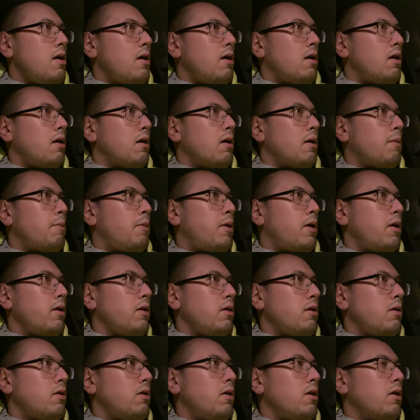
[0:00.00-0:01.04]
About a
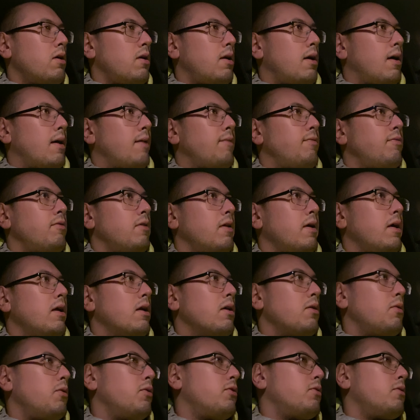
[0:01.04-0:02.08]
year and a half
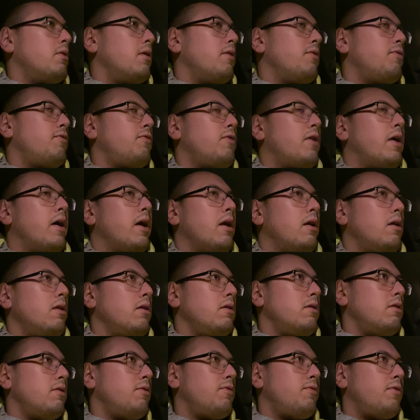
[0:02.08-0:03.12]
later was when I finally,
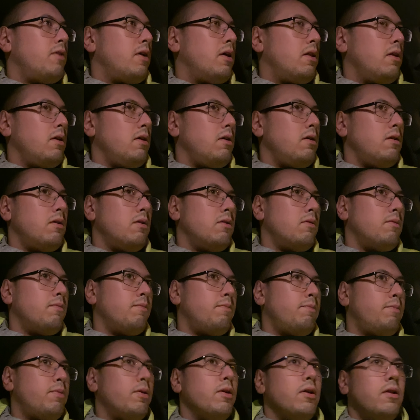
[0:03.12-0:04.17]

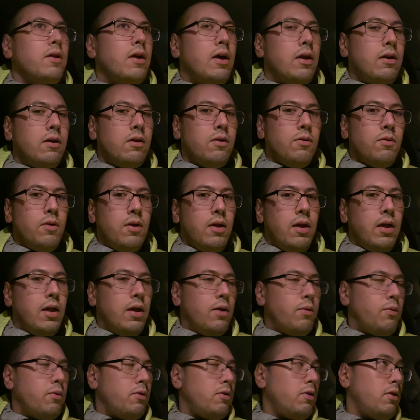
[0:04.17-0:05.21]
put an end
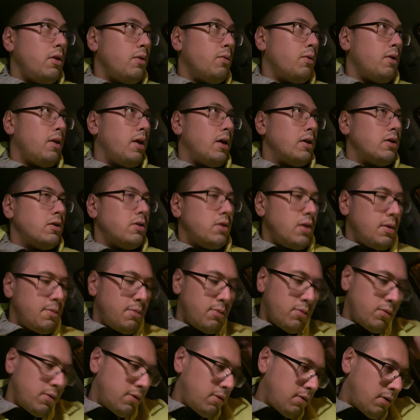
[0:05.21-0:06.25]
to the relationship. It
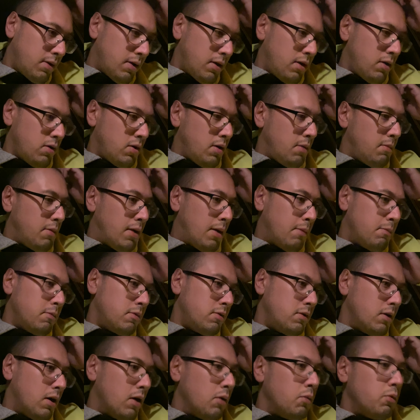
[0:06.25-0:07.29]
was like, I'm
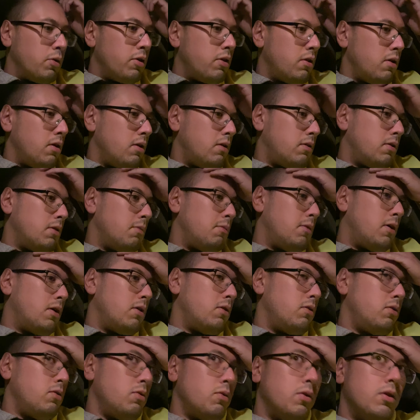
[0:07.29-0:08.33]
done with this. I'm
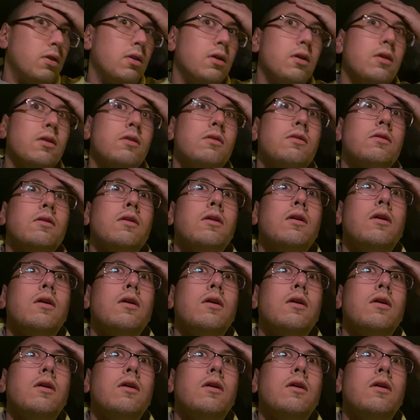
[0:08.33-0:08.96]
not doing this.